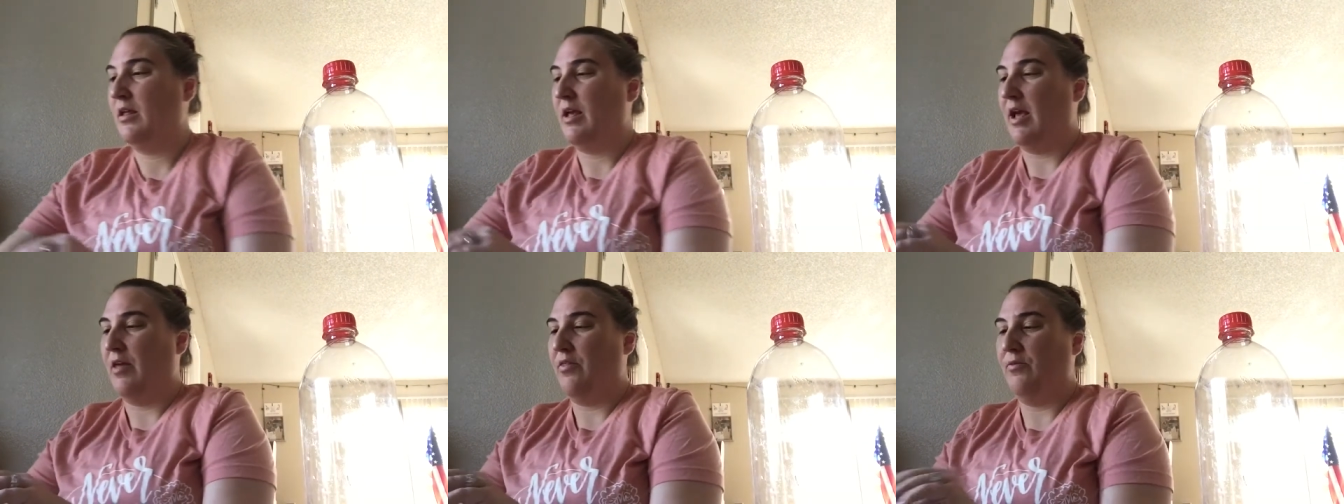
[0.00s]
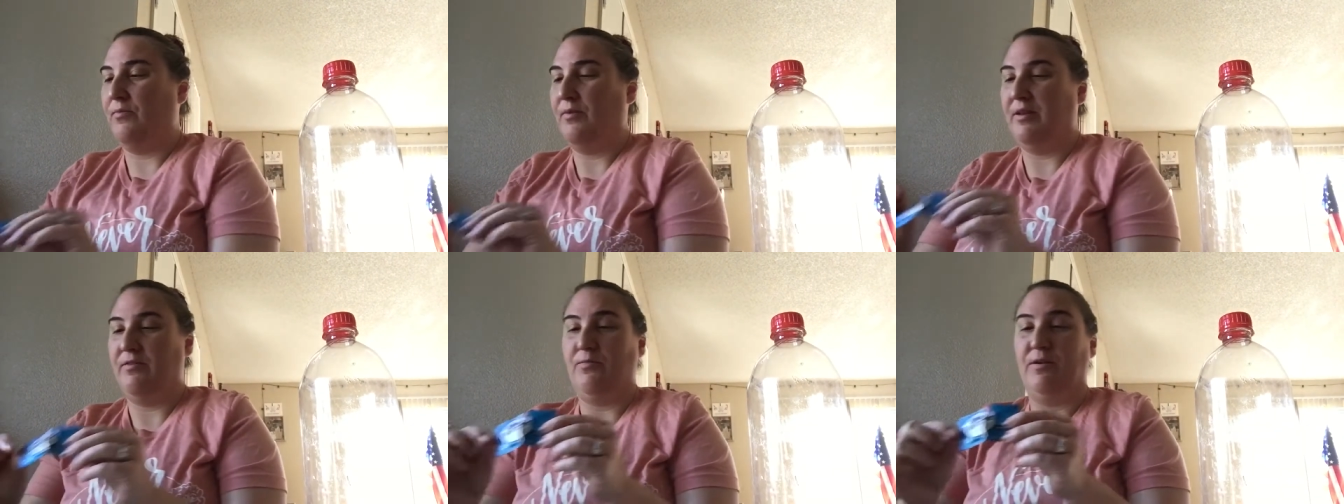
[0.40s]
And then
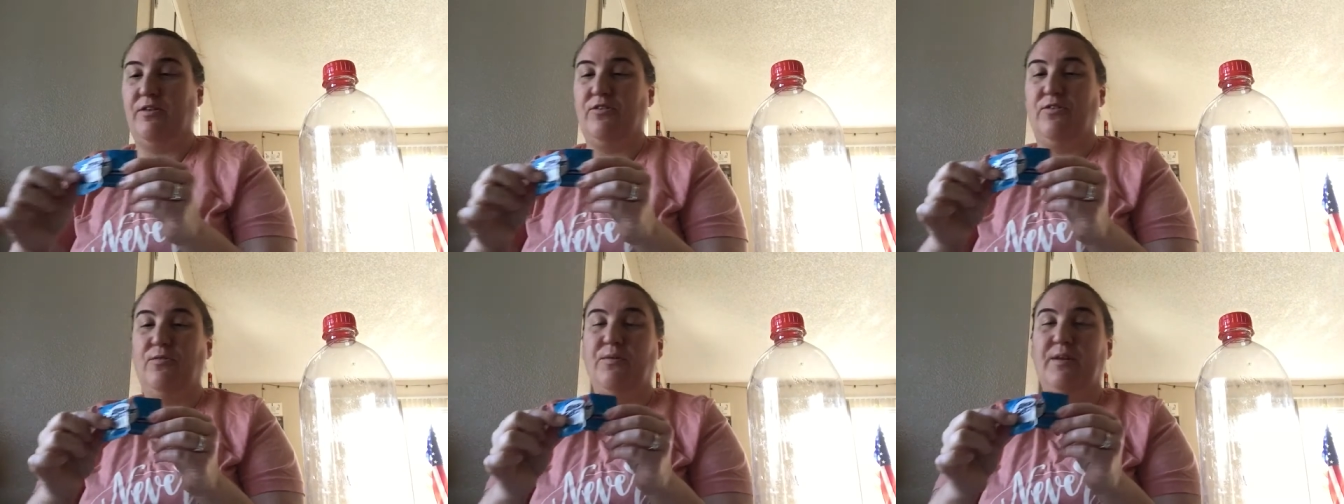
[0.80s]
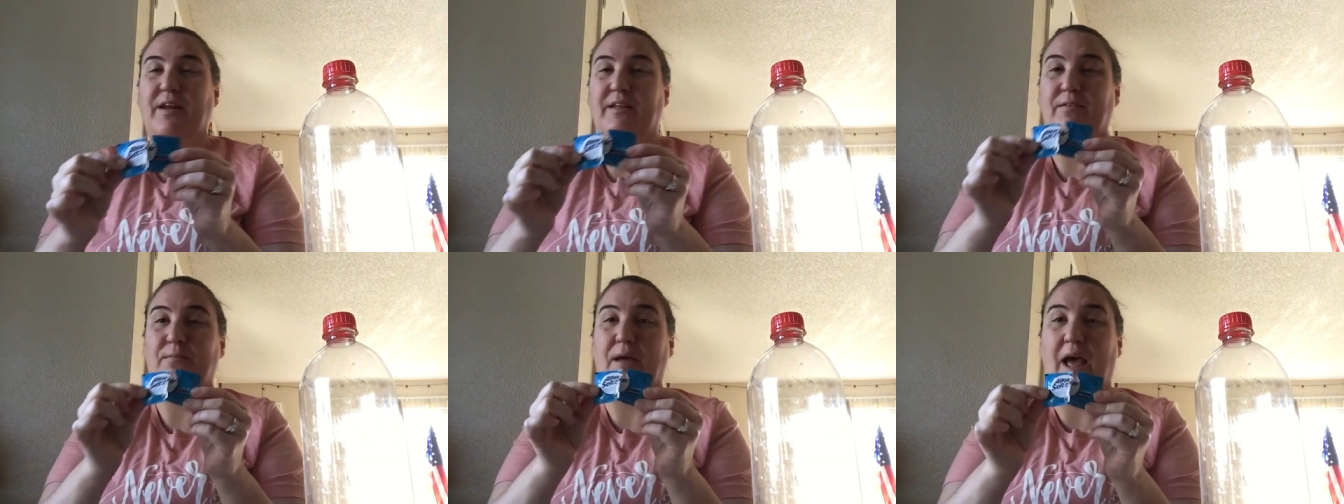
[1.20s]
we
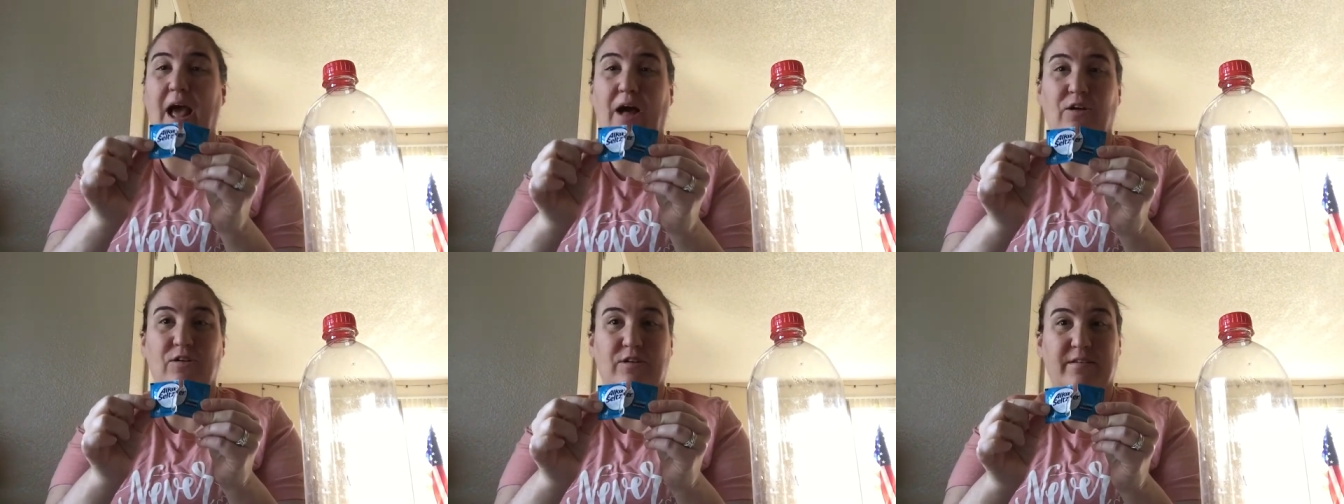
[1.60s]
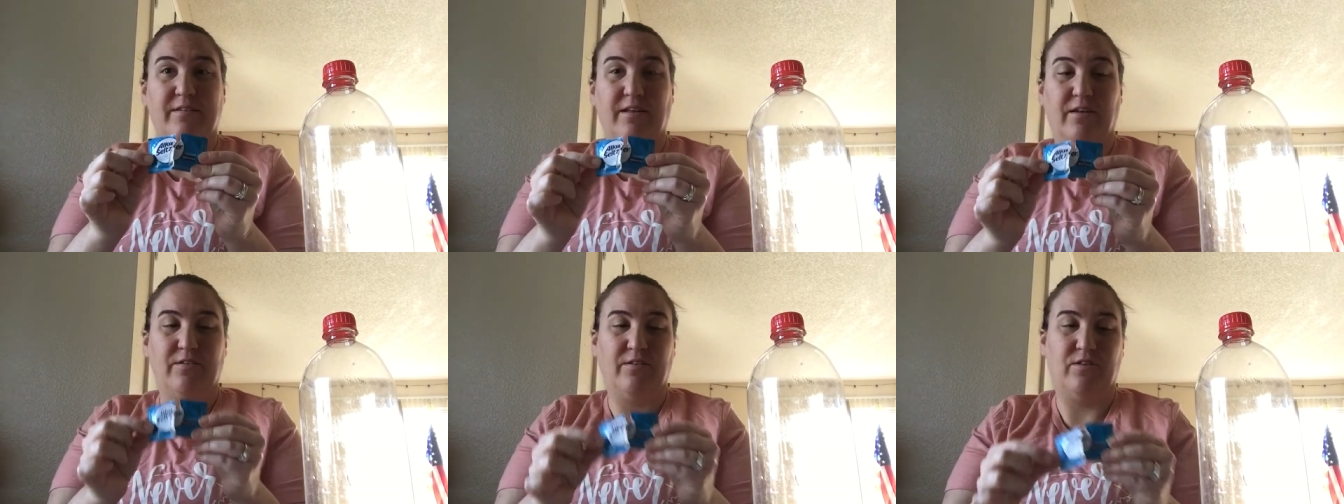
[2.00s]
need some
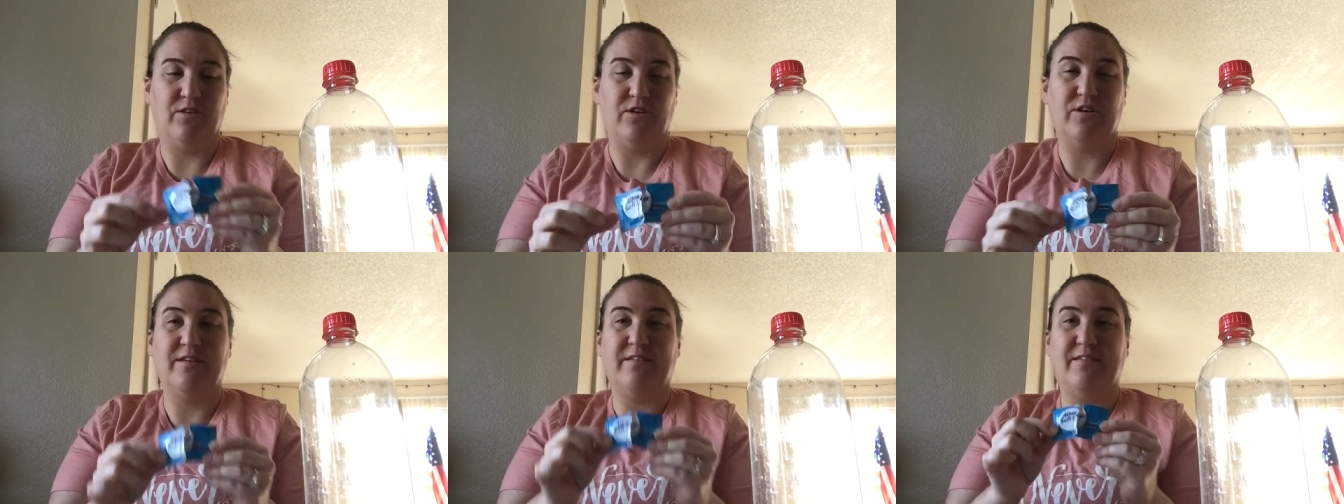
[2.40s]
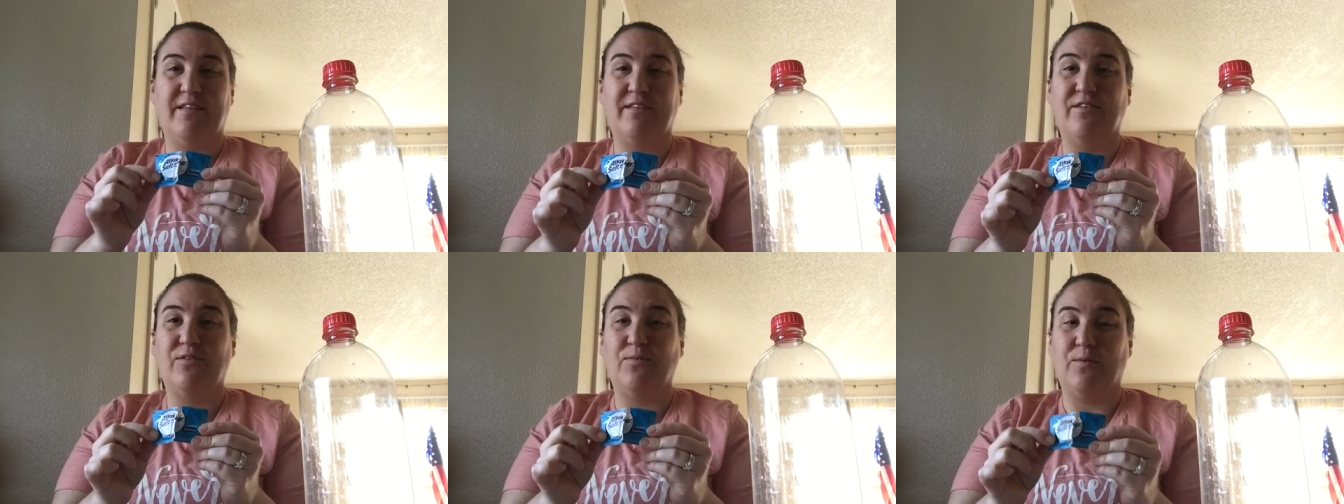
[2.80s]
Alka-Seltzer, because
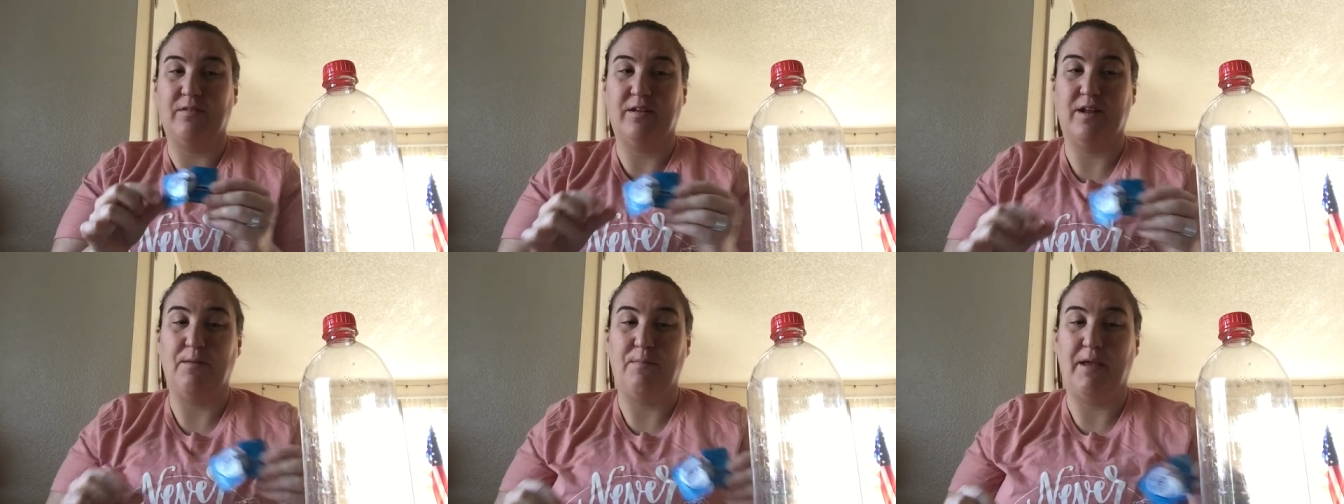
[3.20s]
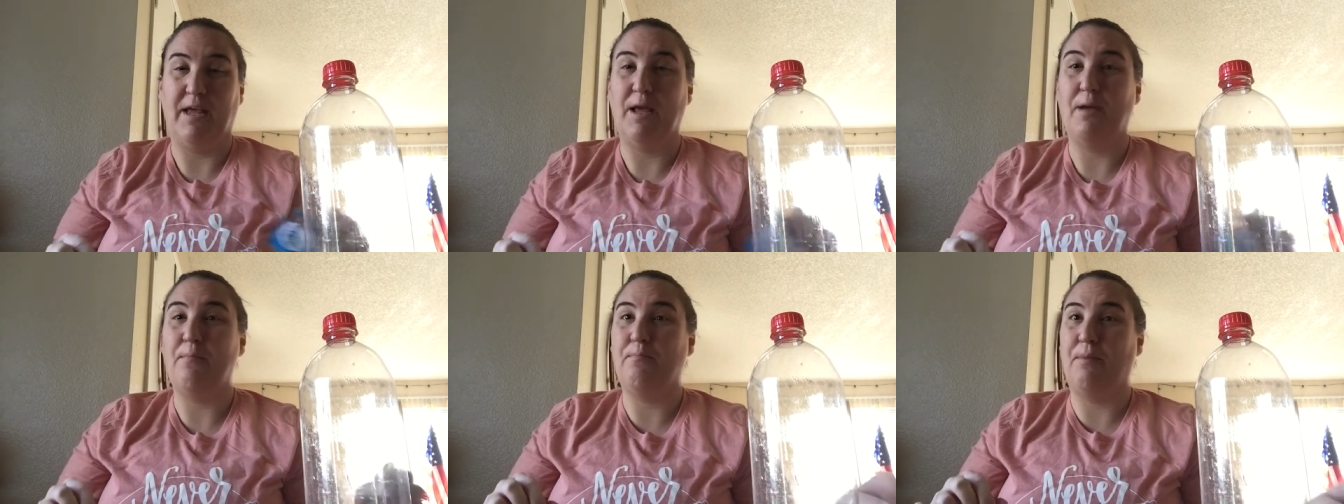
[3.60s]
this is what's going to make
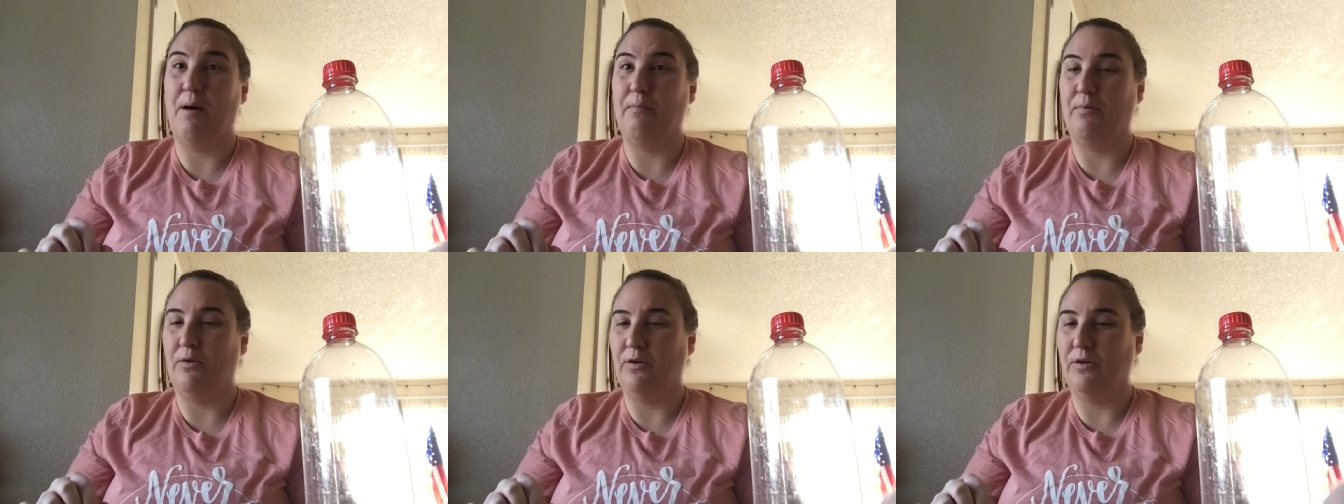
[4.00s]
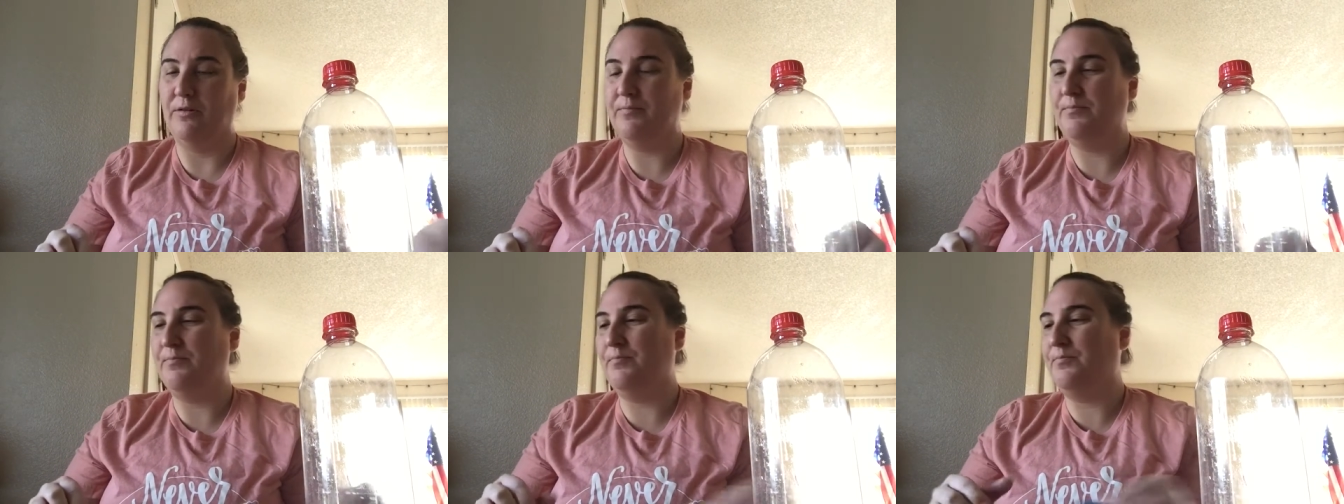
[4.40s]
it bubble.